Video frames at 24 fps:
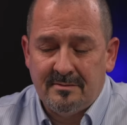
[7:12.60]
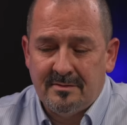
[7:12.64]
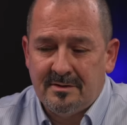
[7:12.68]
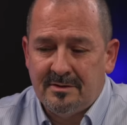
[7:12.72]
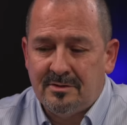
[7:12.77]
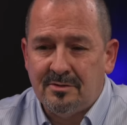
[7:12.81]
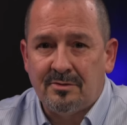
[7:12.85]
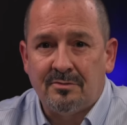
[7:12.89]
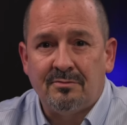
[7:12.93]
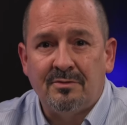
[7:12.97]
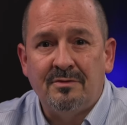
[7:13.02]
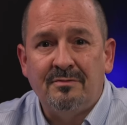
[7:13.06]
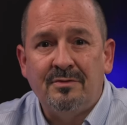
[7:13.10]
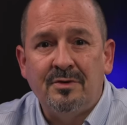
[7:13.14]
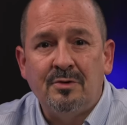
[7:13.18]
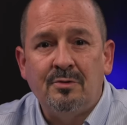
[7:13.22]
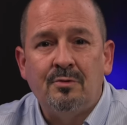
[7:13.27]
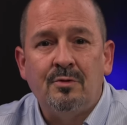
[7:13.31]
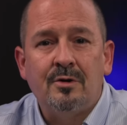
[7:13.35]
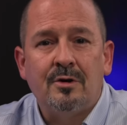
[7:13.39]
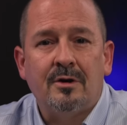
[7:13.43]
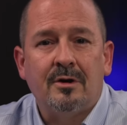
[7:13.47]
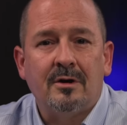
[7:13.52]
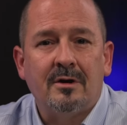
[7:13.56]
The
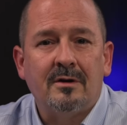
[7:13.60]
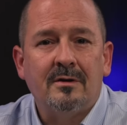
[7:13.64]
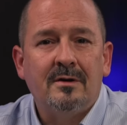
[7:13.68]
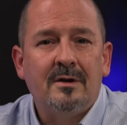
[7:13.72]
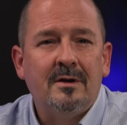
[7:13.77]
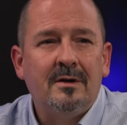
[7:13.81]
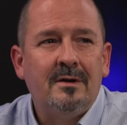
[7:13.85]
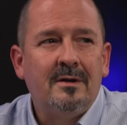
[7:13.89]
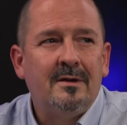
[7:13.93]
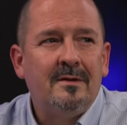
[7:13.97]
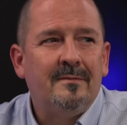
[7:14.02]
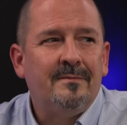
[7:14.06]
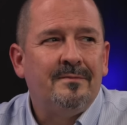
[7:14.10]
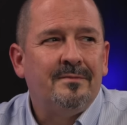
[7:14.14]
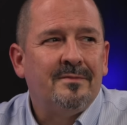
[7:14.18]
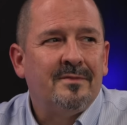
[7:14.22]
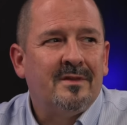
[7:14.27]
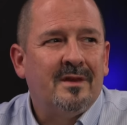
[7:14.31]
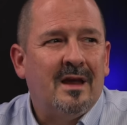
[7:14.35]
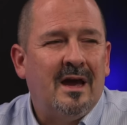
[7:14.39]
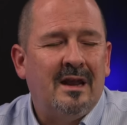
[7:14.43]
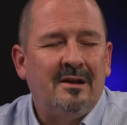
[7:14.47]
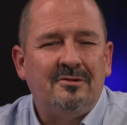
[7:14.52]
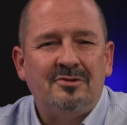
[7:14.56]
reviewer
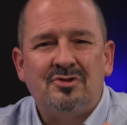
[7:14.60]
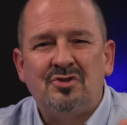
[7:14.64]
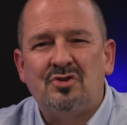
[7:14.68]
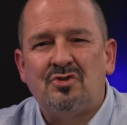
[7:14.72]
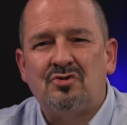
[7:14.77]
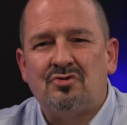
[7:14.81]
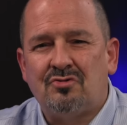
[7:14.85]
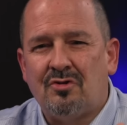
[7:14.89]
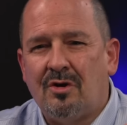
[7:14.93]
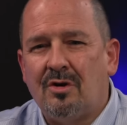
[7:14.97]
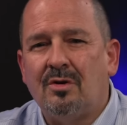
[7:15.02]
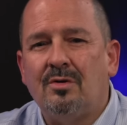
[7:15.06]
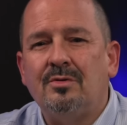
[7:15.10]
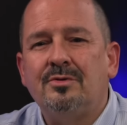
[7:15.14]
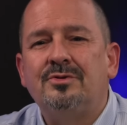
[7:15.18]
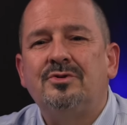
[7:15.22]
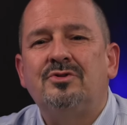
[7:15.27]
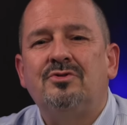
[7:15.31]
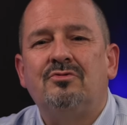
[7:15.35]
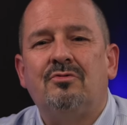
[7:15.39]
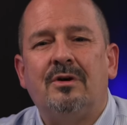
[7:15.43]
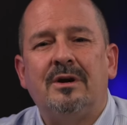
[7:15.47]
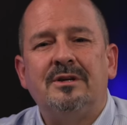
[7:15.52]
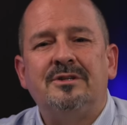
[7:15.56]
kind of struggles
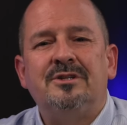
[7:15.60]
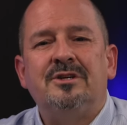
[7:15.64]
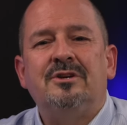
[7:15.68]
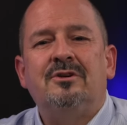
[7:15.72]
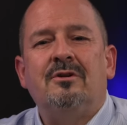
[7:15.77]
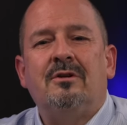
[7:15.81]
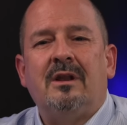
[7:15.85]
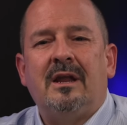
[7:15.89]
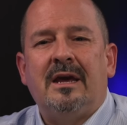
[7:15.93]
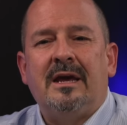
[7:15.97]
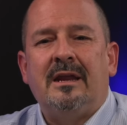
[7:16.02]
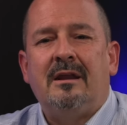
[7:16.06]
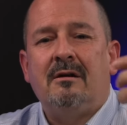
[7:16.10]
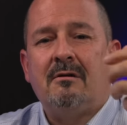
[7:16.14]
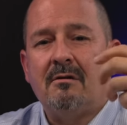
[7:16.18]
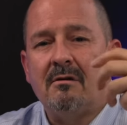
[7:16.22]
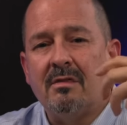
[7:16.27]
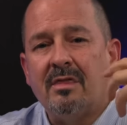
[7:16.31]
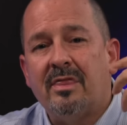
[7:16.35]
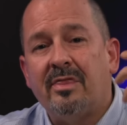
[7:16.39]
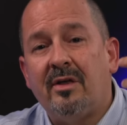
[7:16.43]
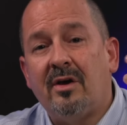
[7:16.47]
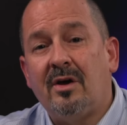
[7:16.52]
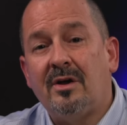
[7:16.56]
to articulate her
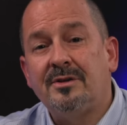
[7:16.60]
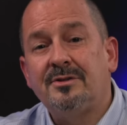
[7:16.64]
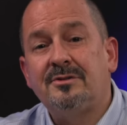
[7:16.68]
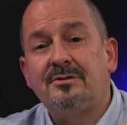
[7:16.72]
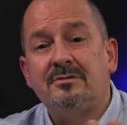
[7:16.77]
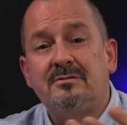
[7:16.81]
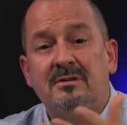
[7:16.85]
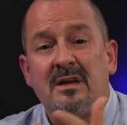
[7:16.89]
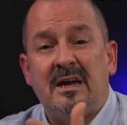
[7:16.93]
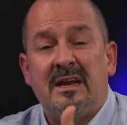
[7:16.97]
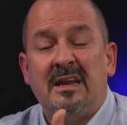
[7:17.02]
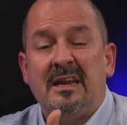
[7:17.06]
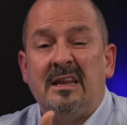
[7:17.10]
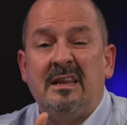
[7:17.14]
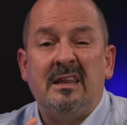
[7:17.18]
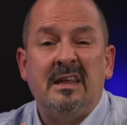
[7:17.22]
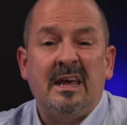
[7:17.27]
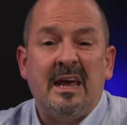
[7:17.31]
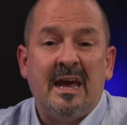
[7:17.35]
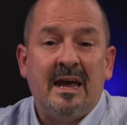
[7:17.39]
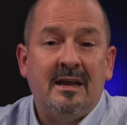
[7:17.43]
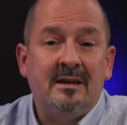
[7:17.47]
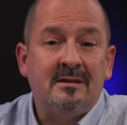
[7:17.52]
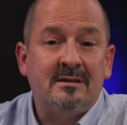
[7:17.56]
thoughts and in
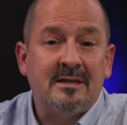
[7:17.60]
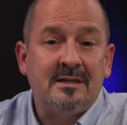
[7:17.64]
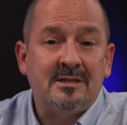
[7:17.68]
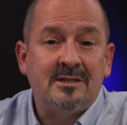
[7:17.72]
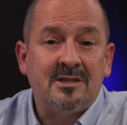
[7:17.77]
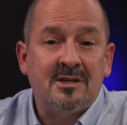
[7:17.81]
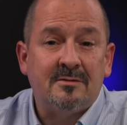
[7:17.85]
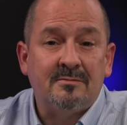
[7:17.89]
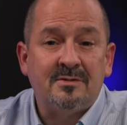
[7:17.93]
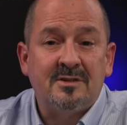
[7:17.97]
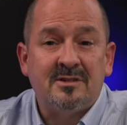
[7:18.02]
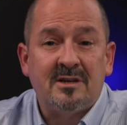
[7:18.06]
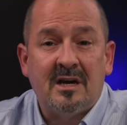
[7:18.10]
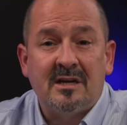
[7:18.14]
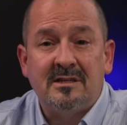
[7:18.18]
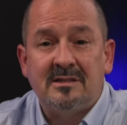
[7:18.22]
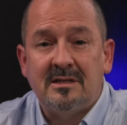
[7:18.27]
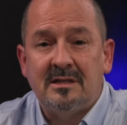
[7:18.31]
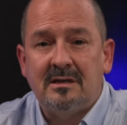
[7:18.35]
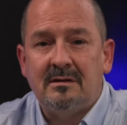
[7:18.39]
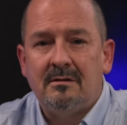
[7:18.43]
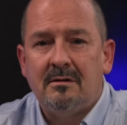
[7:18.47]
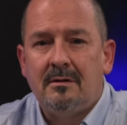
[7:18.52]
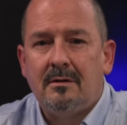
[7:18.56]
the end ends up
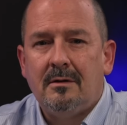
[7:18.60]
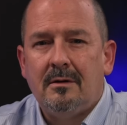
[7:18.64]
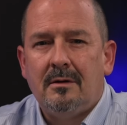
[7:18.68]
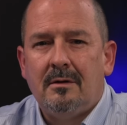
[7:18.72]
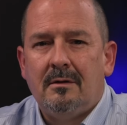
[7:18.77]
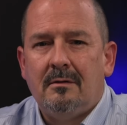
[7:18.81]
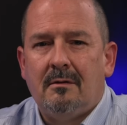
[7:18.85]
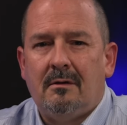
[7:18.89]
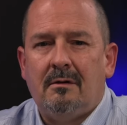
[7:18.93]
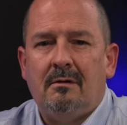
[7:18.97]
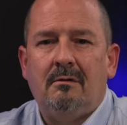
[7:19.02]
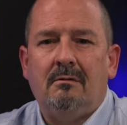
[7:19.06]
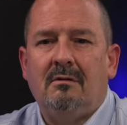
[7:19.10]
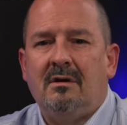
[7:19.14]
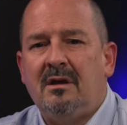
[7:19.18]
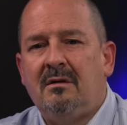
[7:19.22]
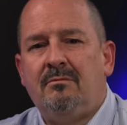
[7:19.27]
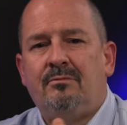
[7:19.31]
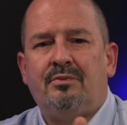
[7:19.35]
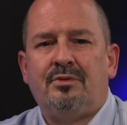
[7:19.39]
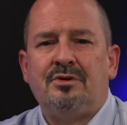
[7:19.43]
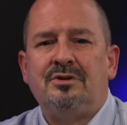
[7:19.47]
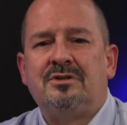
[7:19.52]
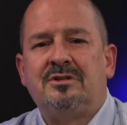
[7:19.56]
citing or
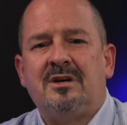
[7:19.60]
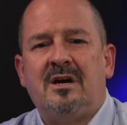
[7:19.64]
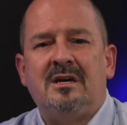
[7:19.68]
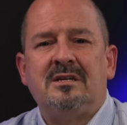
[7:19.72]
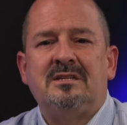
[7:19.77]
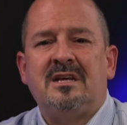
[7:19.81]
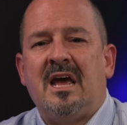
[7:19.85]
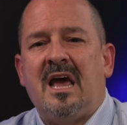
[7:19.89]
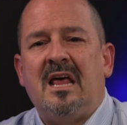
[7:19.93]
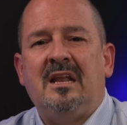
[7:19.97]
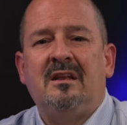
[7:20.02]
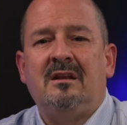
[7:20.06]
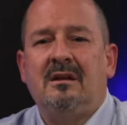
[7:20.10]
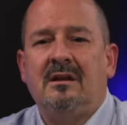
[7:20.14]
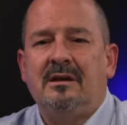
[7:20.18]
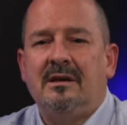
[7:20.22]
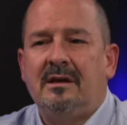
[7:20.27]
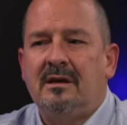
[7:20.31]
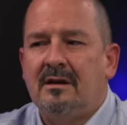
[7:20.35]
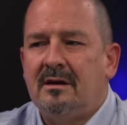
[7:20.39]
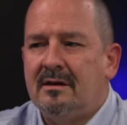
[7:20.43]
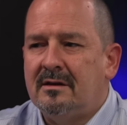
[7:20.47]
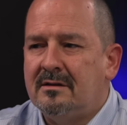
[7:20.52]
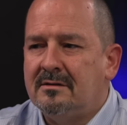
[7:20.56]
imprecise
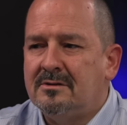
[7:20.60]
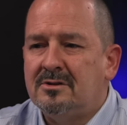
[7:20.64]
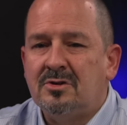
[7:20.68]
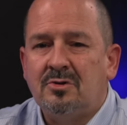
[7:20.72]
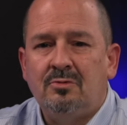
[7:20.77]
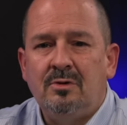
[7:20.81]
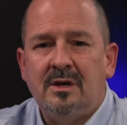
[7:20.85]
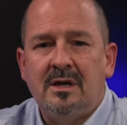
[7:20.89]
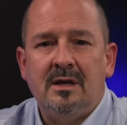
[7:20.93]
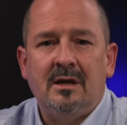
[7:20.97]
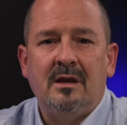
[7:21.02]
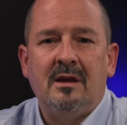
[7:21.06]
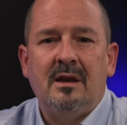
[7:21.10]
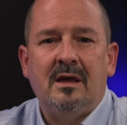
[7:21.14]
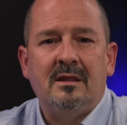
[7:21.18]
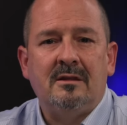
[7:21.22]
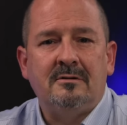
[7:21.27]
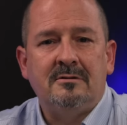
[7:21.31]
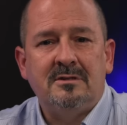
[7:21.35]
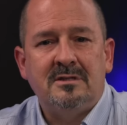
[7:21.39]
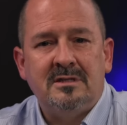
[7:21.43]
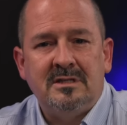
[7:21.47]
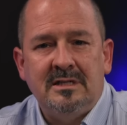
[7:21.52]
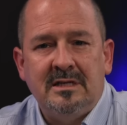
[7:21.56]
handling and the squeaky
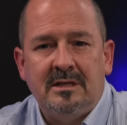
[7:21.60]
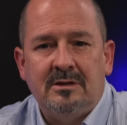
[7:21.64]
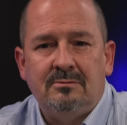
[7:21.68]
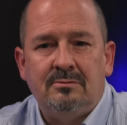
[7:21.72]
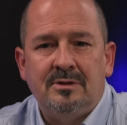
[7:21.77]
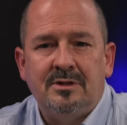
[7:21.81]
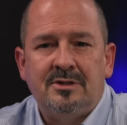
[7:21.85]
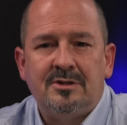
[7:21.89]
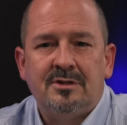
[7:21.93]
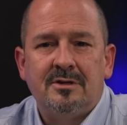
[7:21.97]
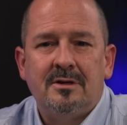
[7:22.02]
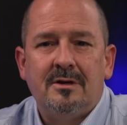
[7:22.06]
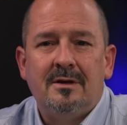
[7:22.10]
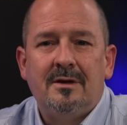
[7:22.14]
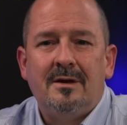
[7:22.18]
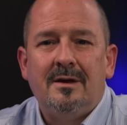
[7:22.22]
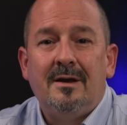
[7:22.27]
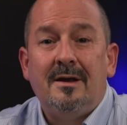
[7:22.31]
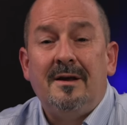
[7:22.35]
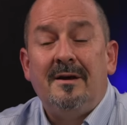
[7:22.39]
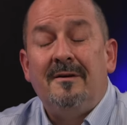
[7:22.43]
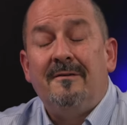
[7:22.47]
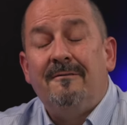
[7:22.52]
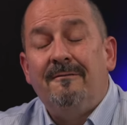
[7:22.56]
leather seat which,
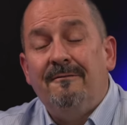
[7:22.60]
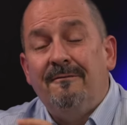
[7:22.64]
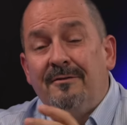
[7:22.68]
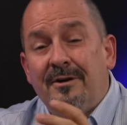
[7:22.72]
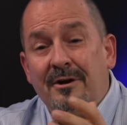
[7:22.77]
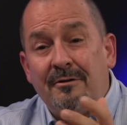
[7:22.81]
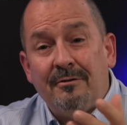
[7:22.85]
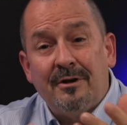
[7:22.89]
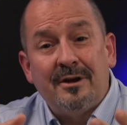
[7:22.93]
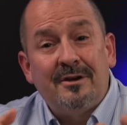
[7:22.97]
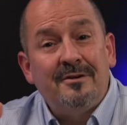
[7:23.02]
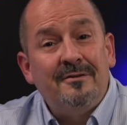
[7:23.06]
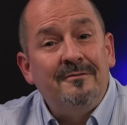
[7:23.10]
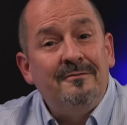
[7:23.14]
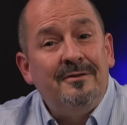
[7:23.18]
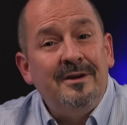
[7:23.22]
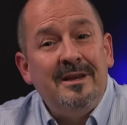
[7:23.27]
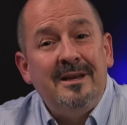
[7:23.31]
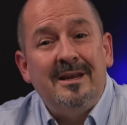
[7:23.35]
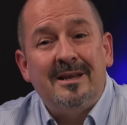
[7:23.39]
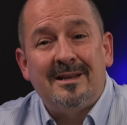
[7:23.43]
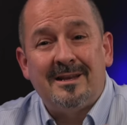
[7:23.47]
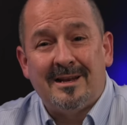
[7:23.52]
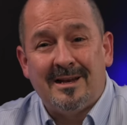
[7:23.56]
very
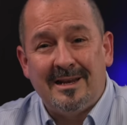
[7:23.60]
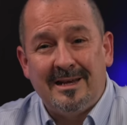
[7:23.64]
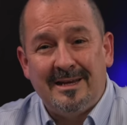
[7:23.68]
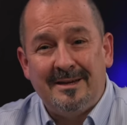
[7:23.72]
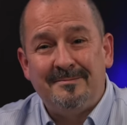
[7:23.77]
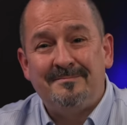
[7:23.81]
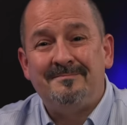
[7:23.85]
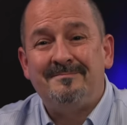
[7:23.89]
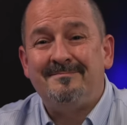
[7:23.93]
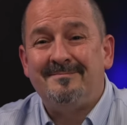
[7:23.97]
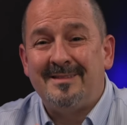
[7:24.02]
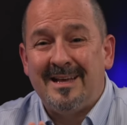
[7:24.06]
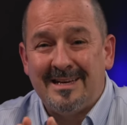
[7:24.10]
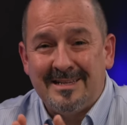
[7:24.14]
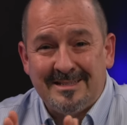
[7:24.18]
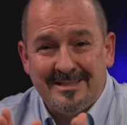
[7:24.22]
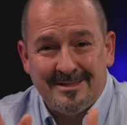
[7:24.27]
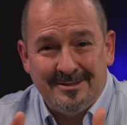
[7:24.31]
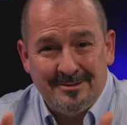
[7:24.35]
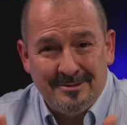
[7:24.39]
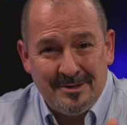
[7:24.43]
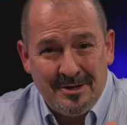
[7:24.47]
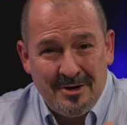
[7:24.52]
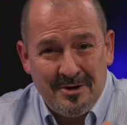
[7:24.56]
conveniently,
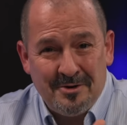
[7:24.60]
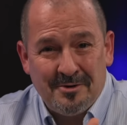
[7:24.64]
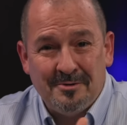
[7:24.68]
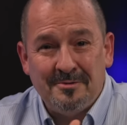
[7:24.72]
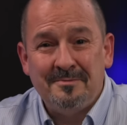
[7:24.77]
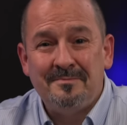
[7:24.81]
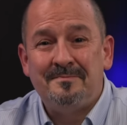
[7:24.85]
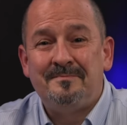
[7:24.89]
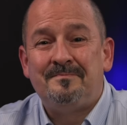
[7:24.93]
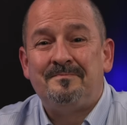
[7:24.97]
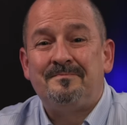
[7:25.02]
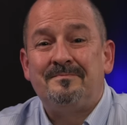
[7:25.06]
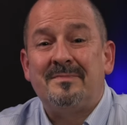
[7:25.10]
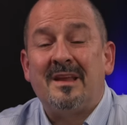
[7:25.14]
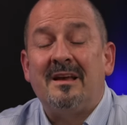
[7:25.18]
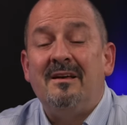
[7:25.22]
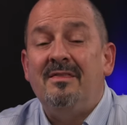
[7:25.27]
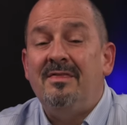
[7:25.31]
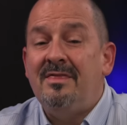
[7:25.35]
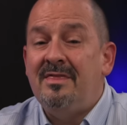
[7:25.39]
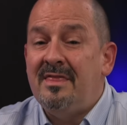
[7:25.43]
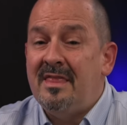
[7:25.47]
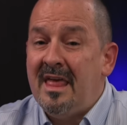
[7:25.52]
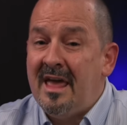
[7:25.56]
as you know,
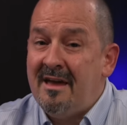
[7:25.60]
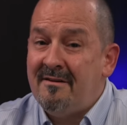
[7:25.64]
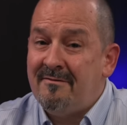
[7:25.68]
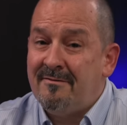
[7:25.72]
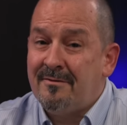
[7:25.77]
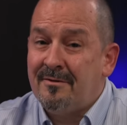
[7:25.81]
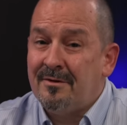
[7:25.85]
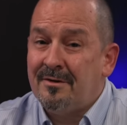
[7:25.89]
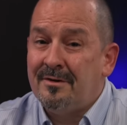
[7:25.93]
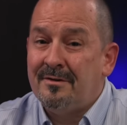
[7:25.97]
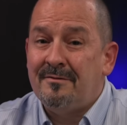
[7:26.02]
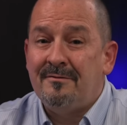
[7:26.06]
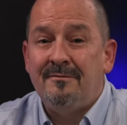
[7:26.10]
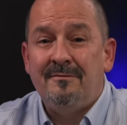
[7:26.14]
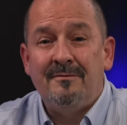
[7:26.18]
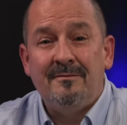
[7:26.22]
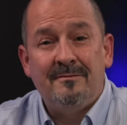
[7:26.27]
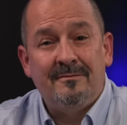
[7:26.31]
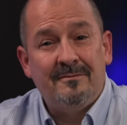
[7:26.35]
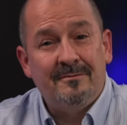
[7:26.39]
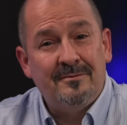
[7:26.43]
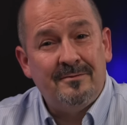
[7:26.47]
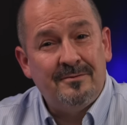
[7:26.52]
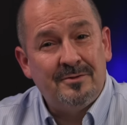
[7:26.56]
never
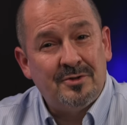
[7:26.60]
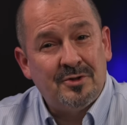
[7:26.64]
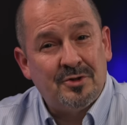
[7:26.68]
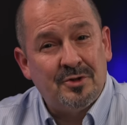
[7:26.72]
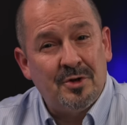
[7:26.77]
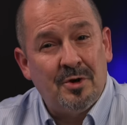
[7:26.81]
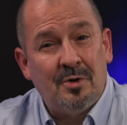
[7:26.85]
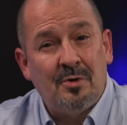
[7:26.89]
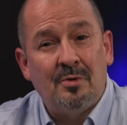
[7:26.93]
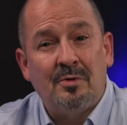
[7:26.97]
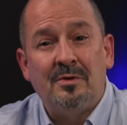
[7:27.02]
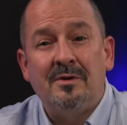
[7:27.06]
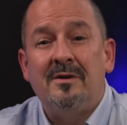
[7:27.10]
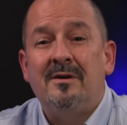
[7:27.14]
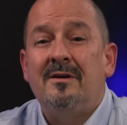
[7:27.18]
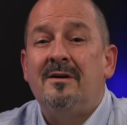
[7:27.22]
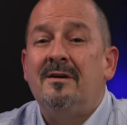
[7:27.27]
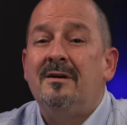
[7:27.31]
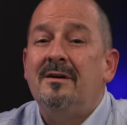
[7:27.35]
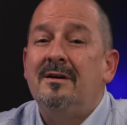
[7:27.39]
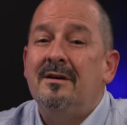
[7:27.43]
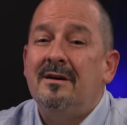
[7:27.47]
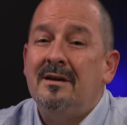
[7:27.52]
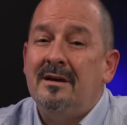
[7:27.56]
shown
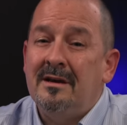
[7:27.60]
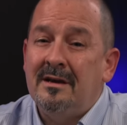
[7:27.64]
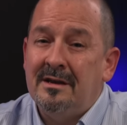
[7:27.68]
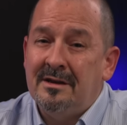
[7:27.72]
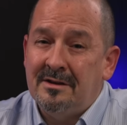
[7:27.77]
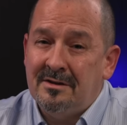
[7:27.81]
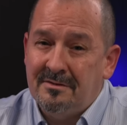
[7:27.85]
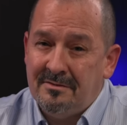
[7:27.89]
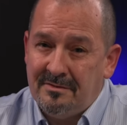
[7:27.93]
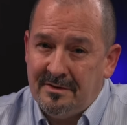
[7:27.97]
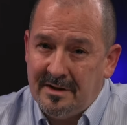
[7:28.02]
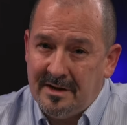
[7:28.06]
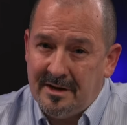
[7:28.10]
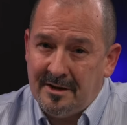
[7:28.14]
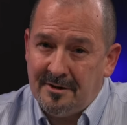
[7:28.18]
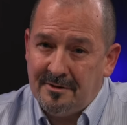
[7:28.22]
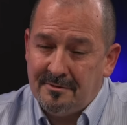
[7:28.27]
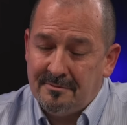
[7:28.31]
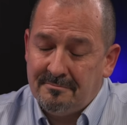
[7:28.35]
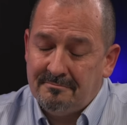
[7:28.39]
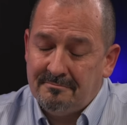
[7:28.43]
in the video.